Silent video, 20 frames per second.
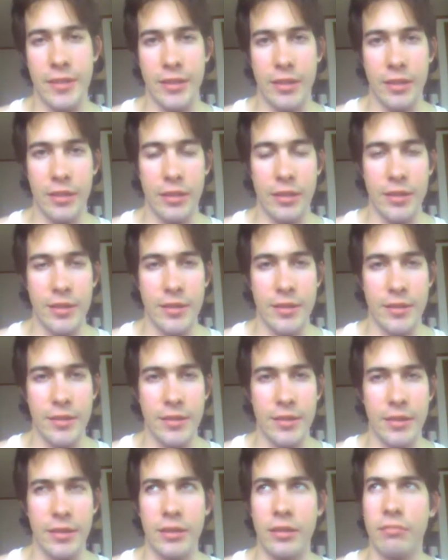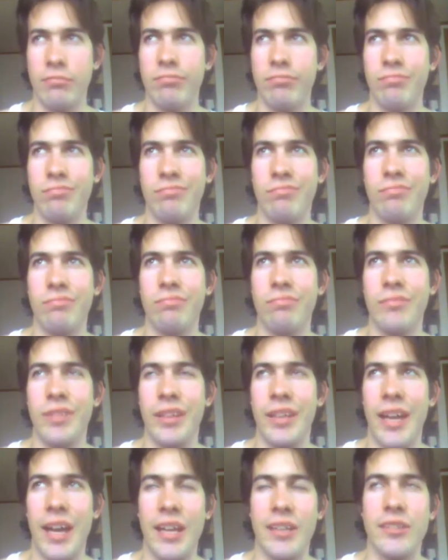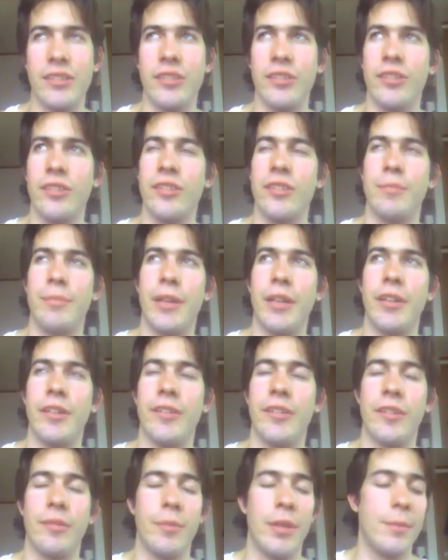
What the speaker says: here is that the castles and the palaces.